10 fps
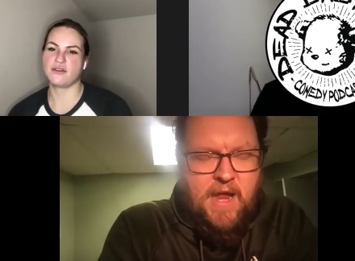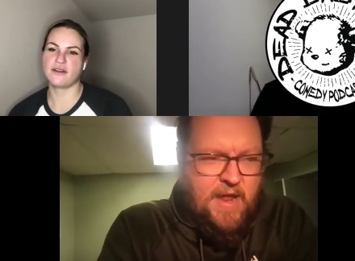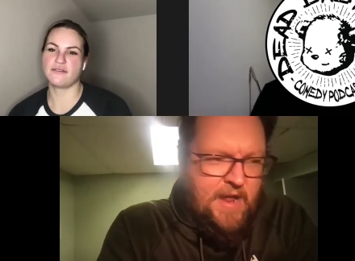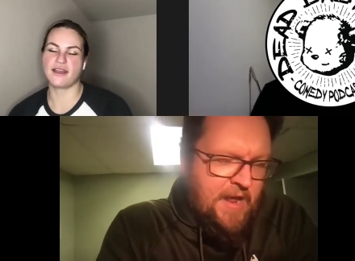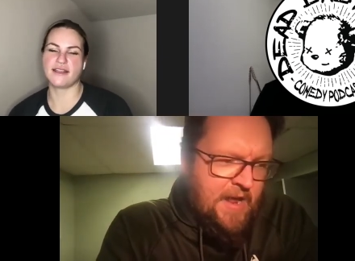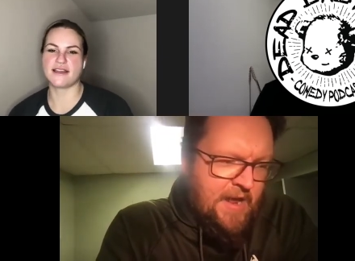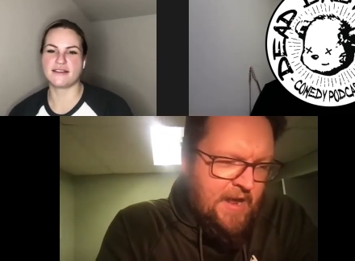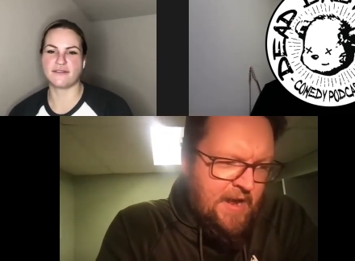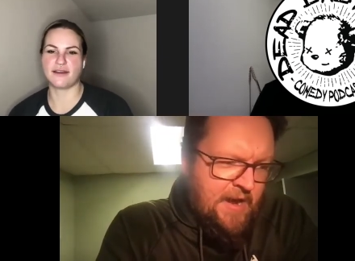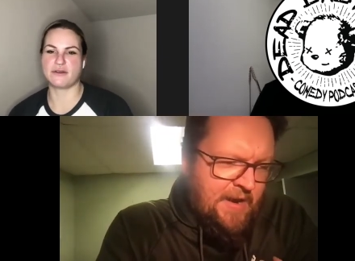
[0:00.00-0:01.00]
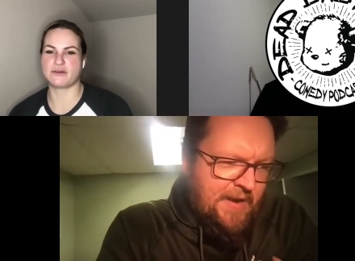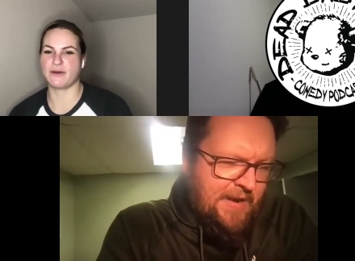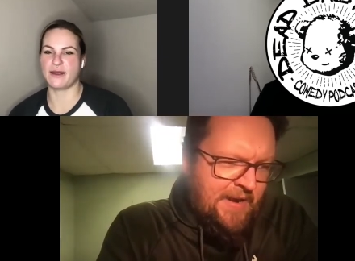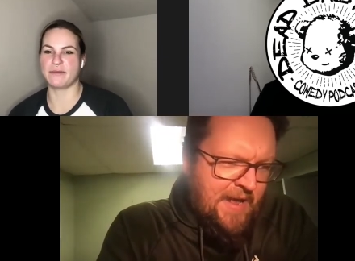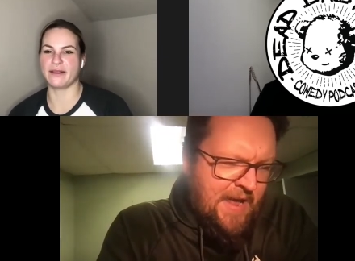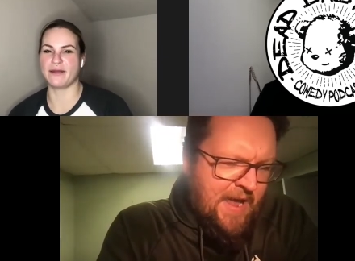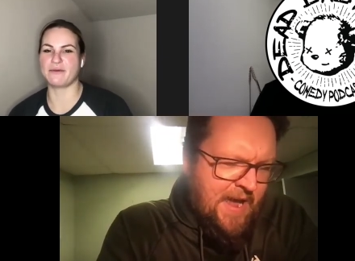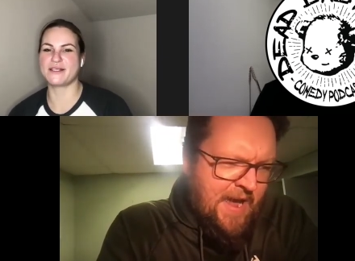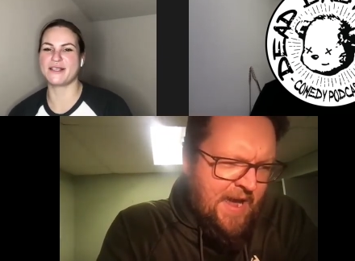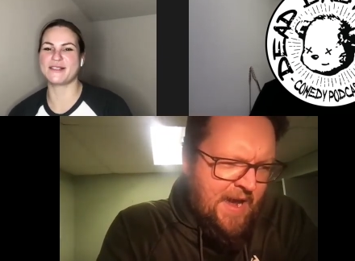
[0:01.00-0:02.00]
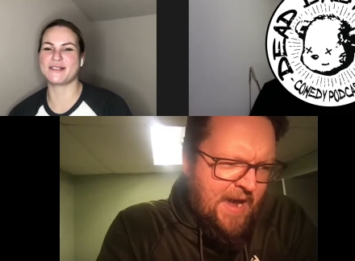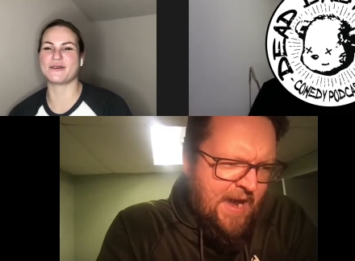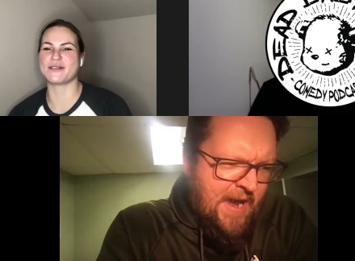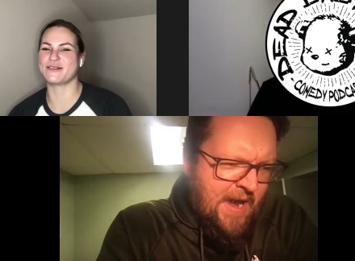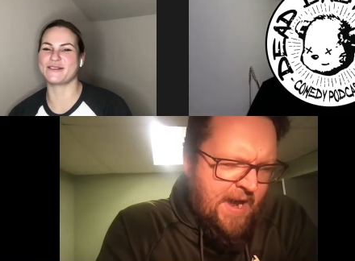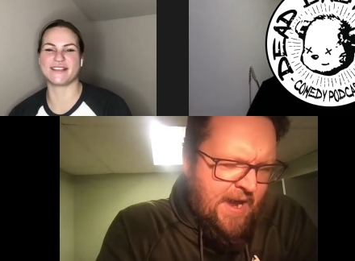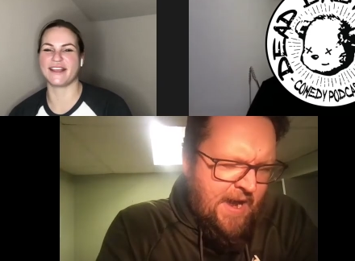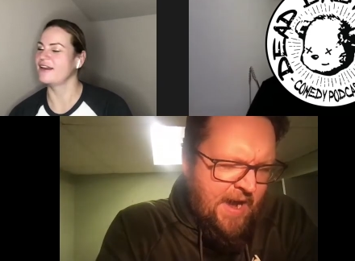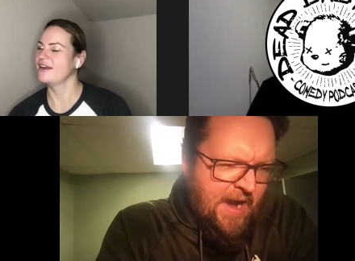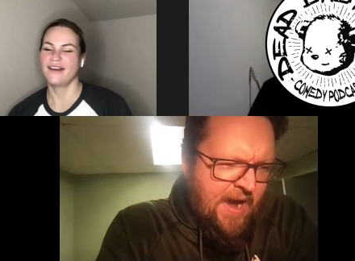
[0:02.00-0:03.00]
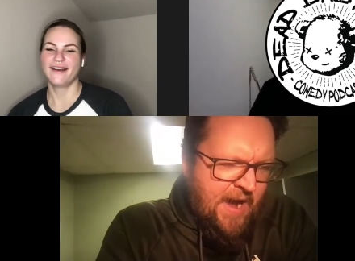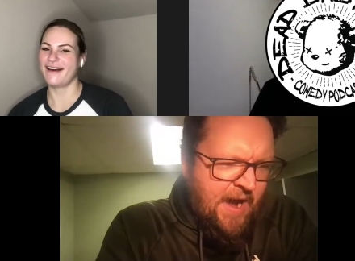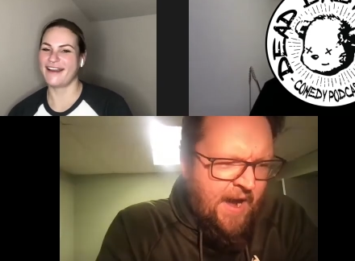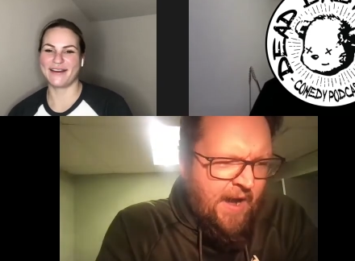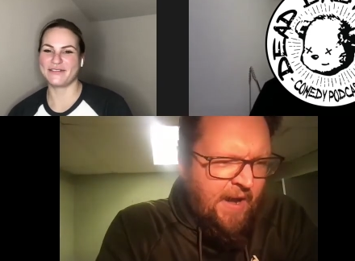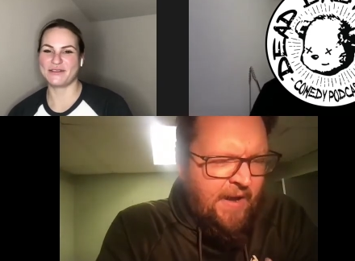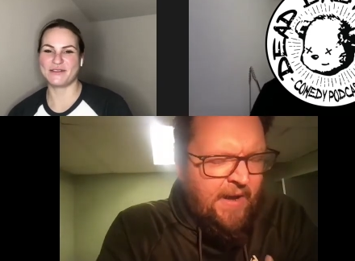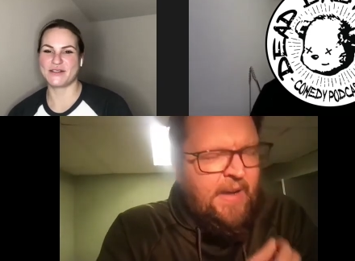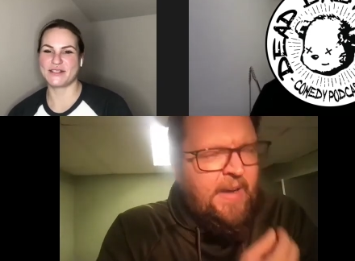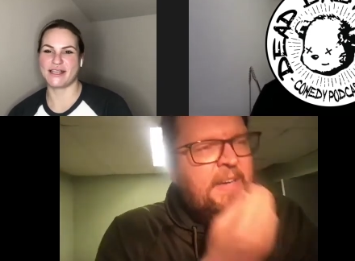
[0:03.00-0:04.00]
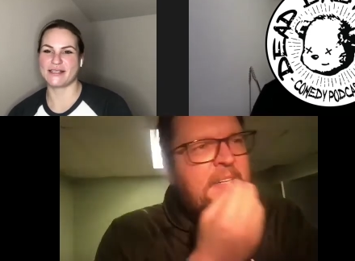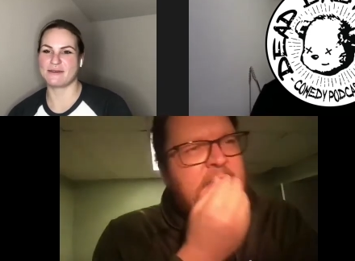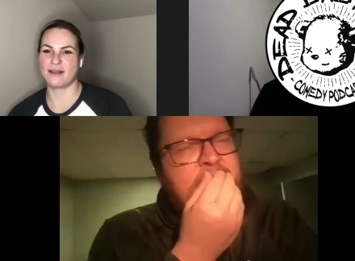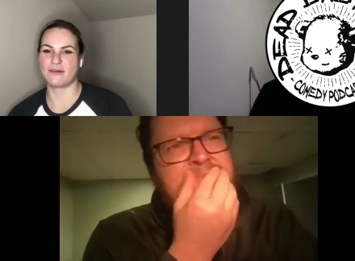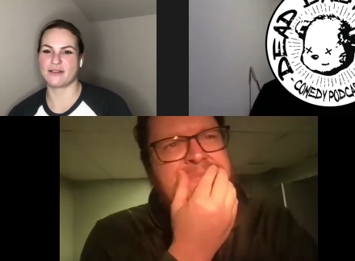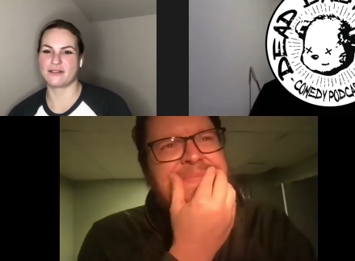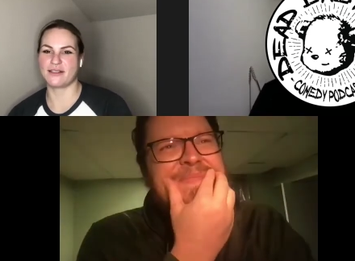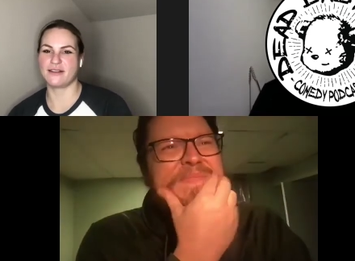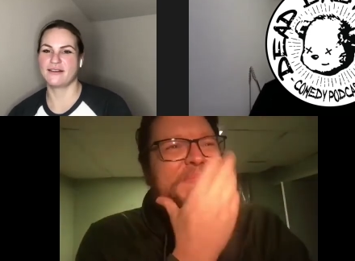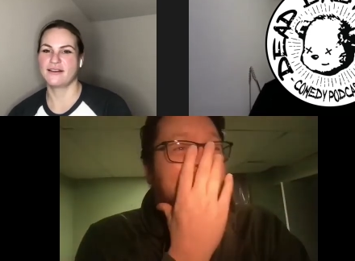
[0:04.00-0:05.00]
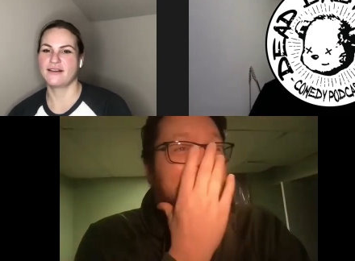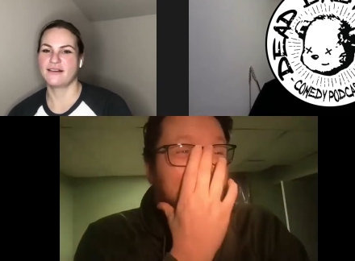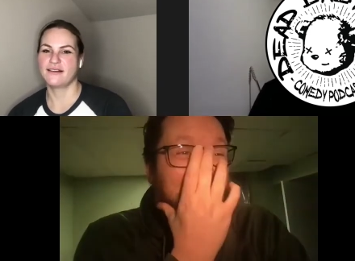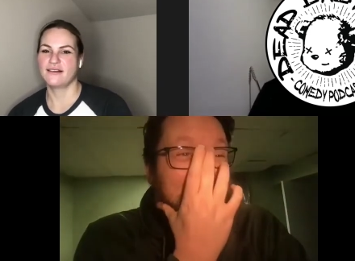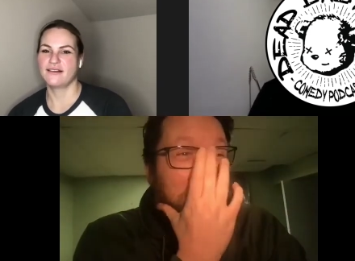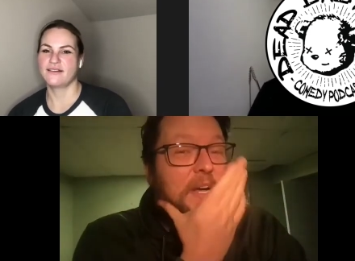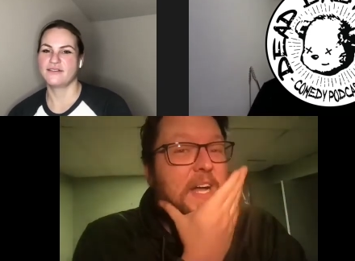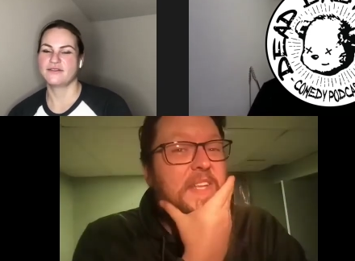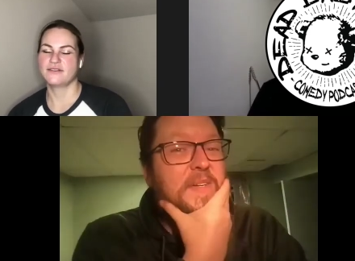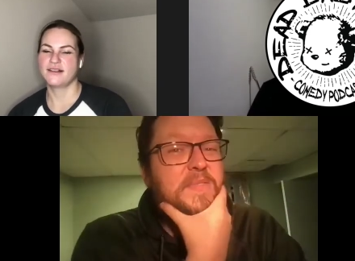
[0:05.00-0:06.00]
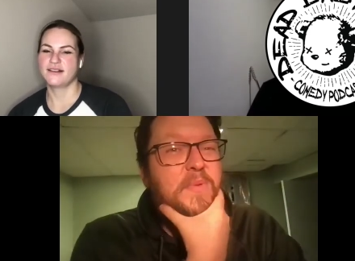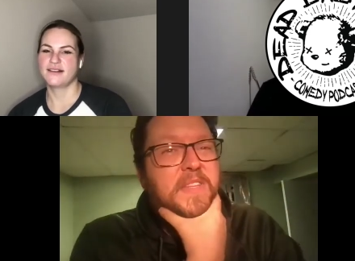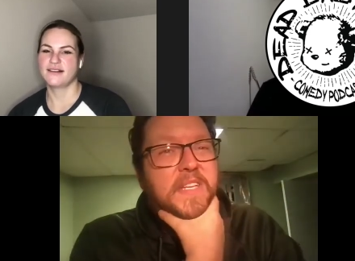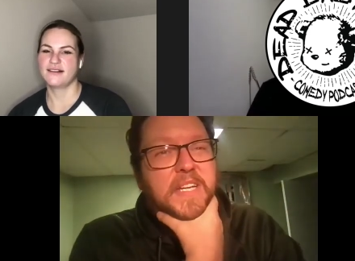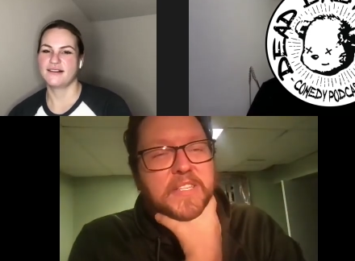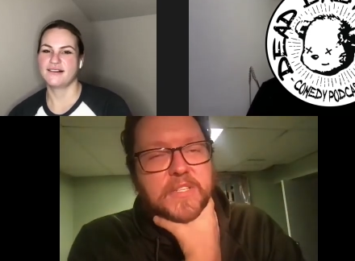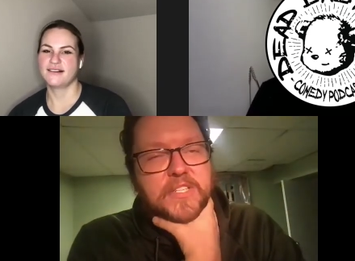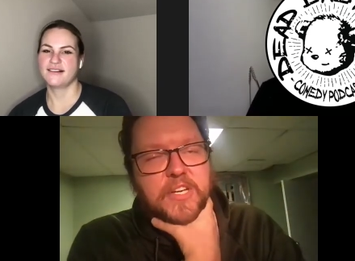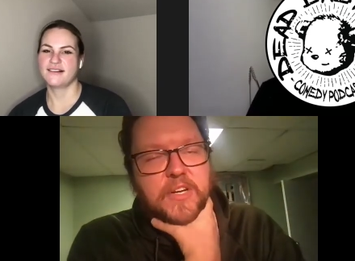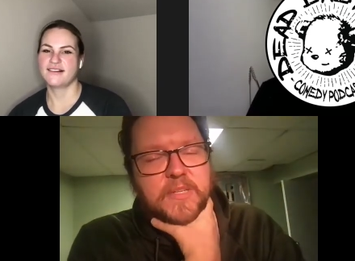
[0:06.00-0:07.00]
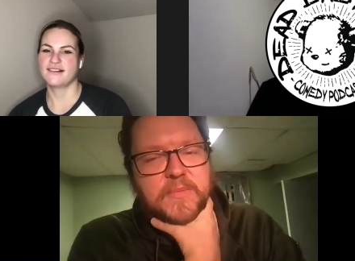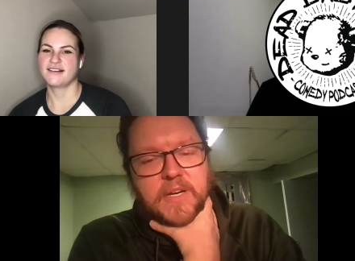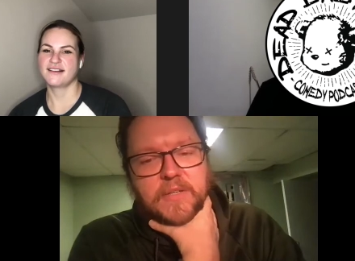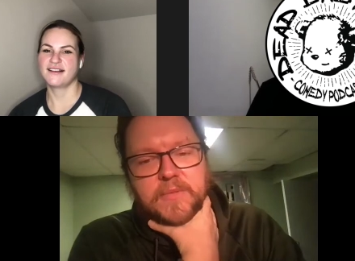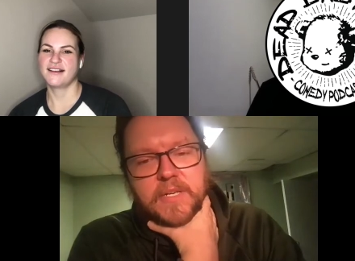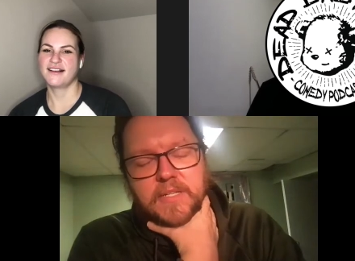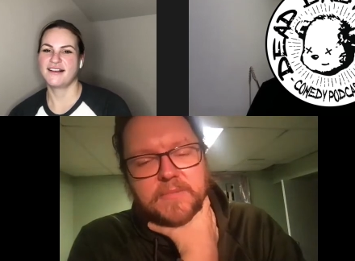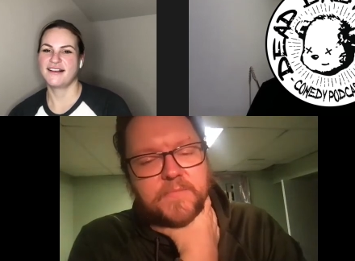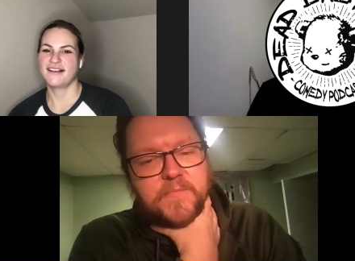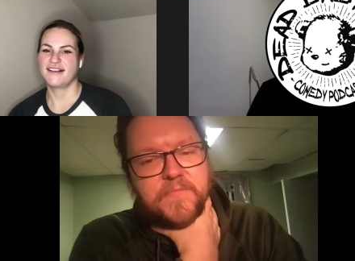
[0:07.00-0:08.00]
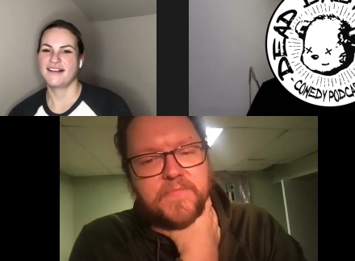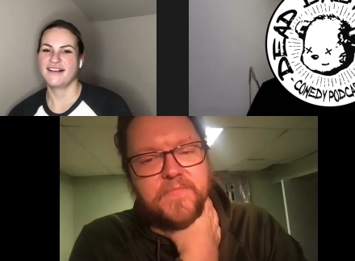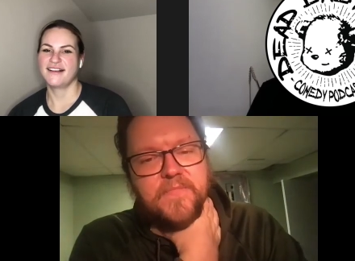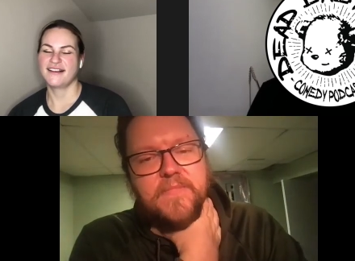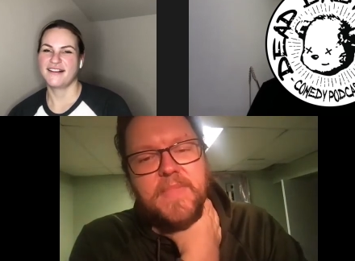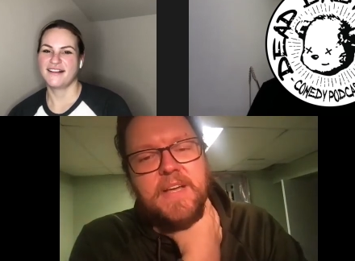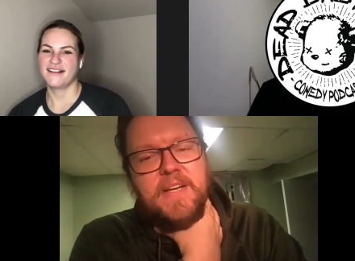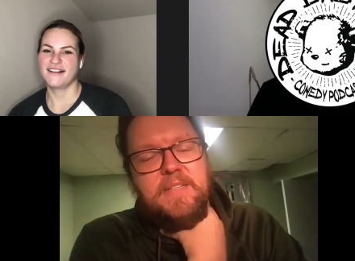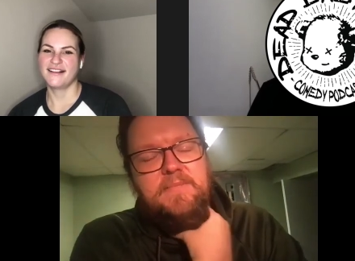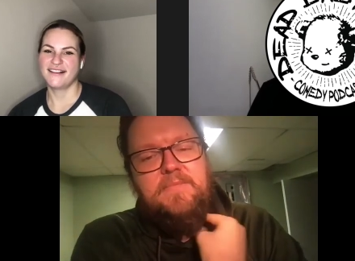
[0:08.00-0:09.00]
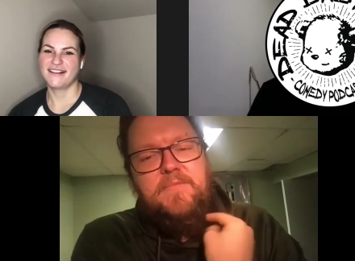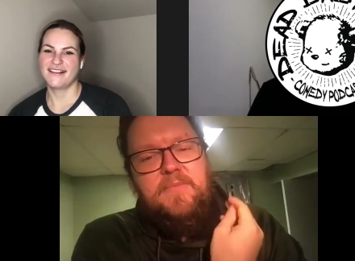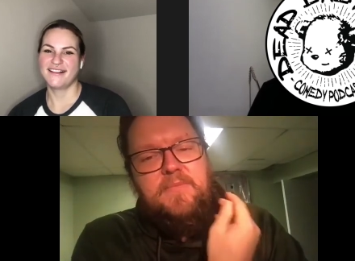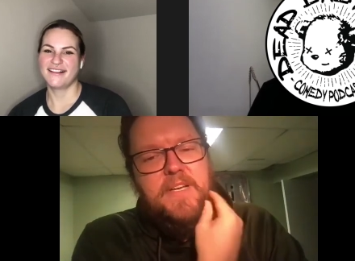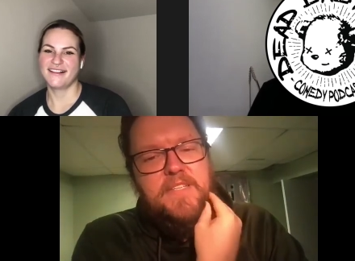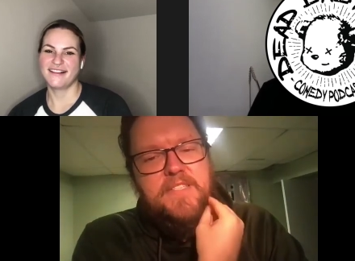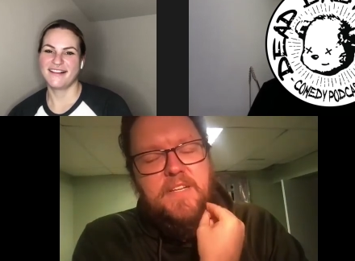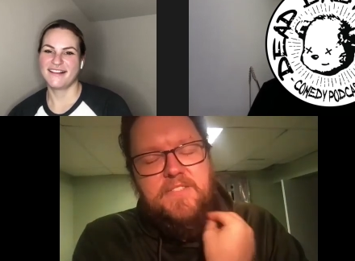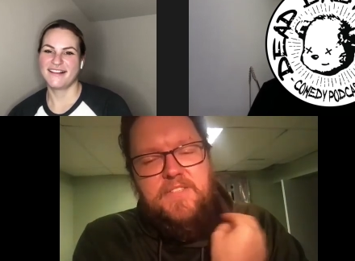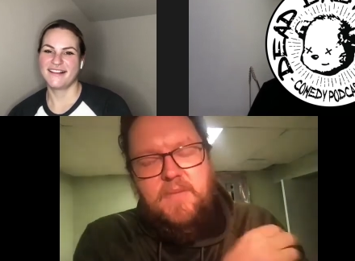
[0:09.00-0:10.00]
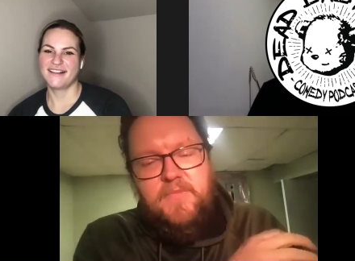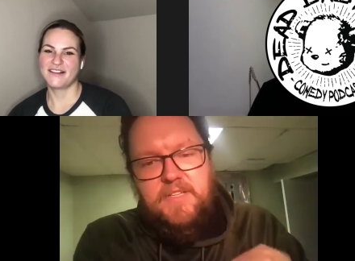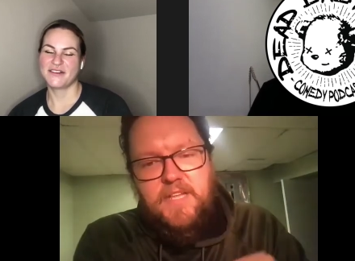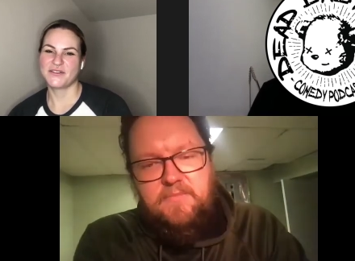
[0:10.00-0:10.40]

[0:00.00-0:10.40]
Speaker 1: don't have to identify which one, but like, what's just a question you're just like, I can't believe you just asked me that question.
Speaker 2: Well, there is one that I do a joke about where um, when my son saw me like